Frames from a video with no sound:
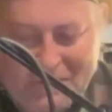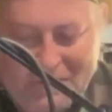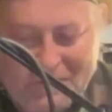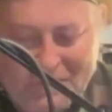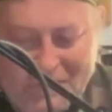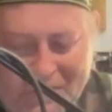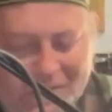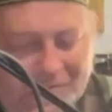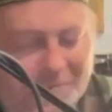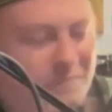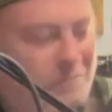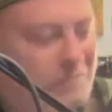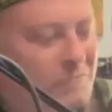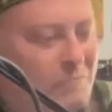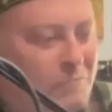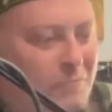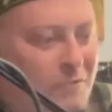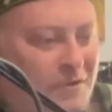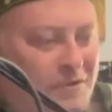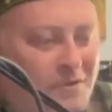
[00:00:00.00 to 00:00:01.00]
just
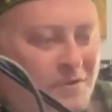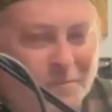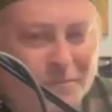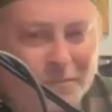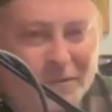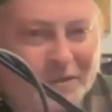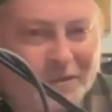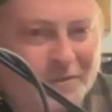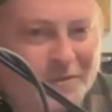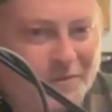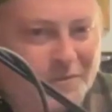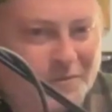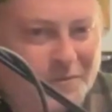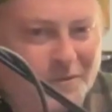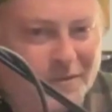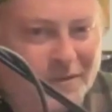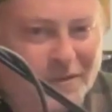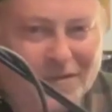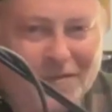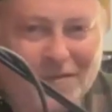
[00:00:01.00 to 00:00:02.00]
play some great
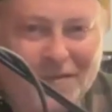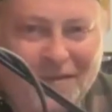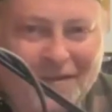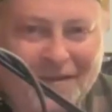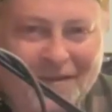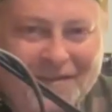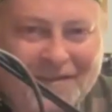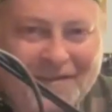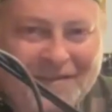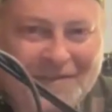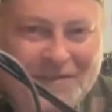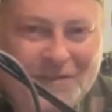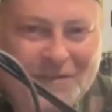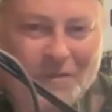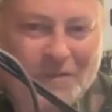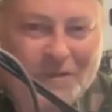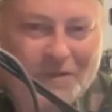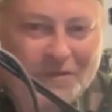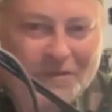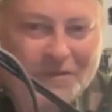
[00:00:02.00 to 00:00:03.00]
tunes like so
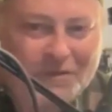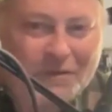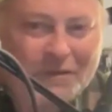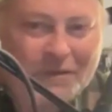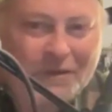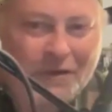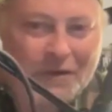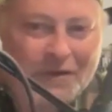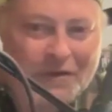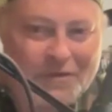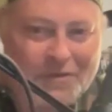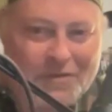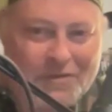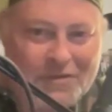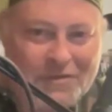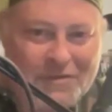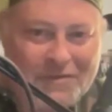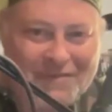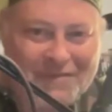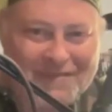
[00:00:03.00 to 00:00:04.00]
many of the great
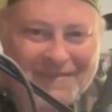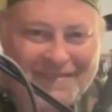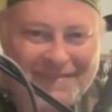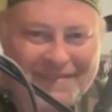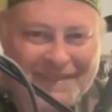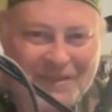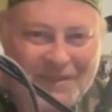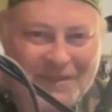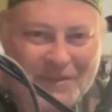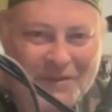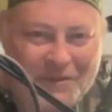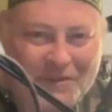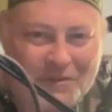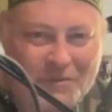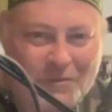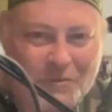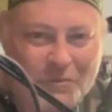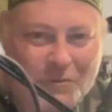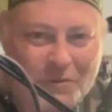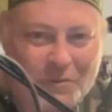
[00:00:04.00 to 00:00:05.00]
artists here in
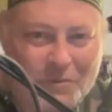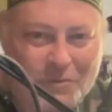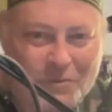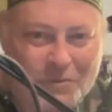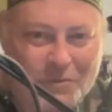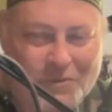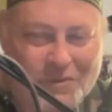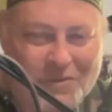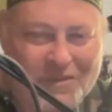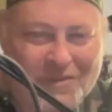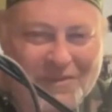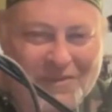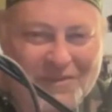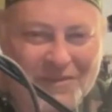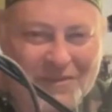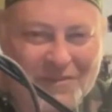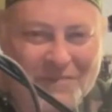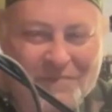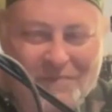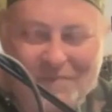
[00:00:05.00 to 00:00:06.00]
QuaranPalooza.
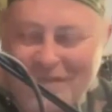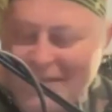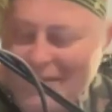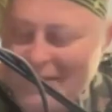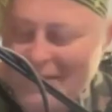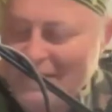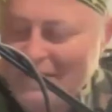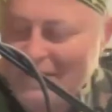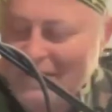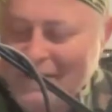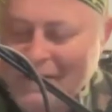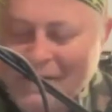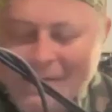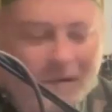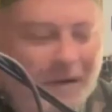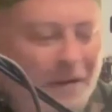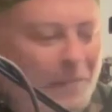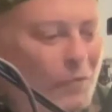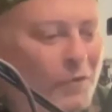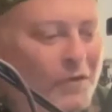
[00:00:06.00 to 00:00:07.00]
So
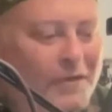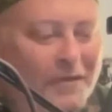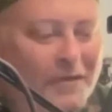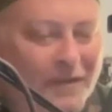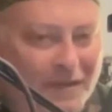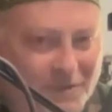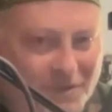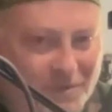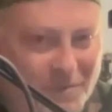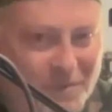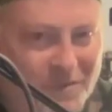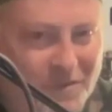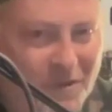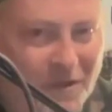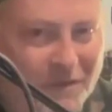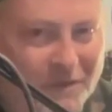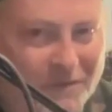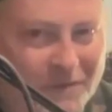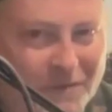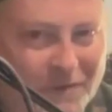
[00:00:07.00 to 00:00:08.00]
I'm working on some
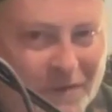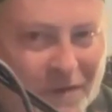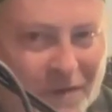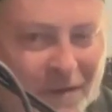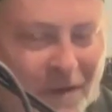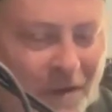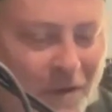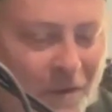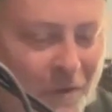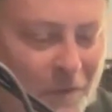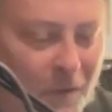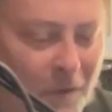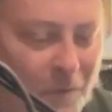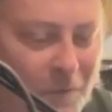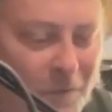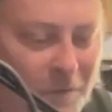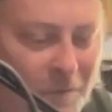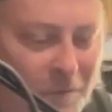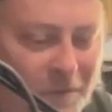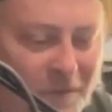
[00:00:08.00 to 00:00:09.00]
stuff, and I'll
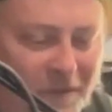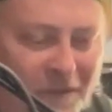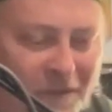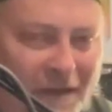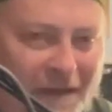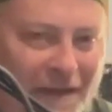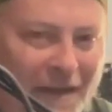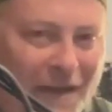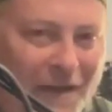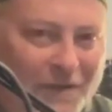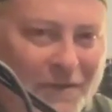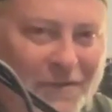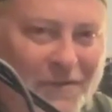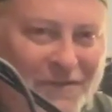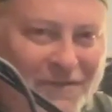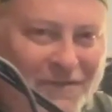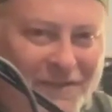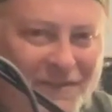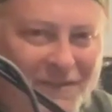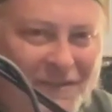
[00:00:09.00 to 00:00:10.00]
be bringing that out
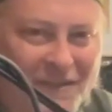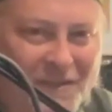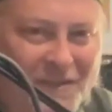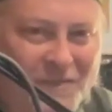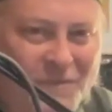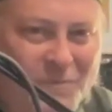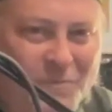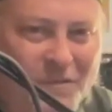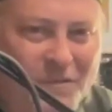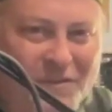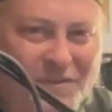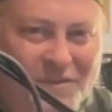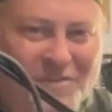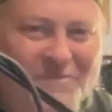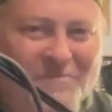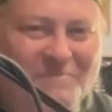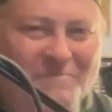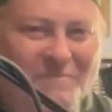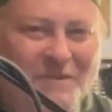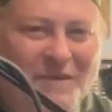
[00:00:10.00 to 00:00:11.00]
in the next few
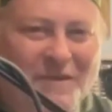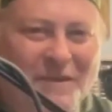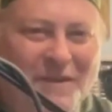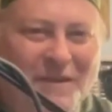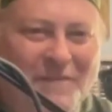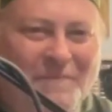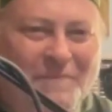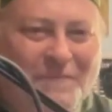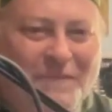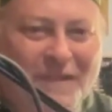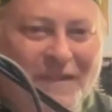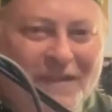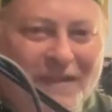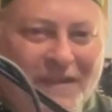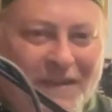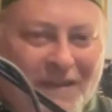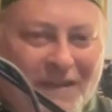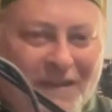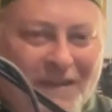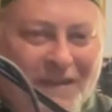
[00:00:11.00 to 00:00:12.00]
months. But
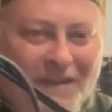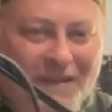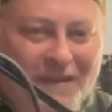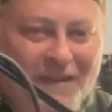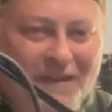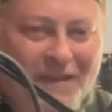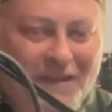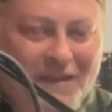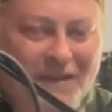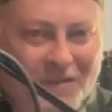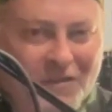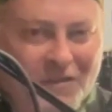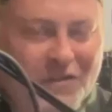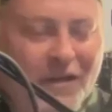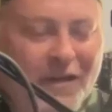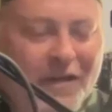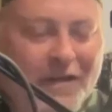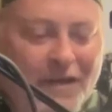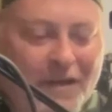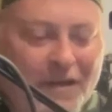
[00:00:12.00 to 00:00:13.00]

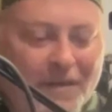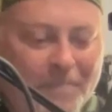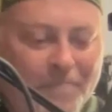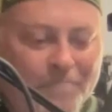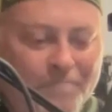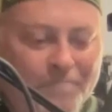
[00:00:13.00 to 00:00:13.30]
tonight I'm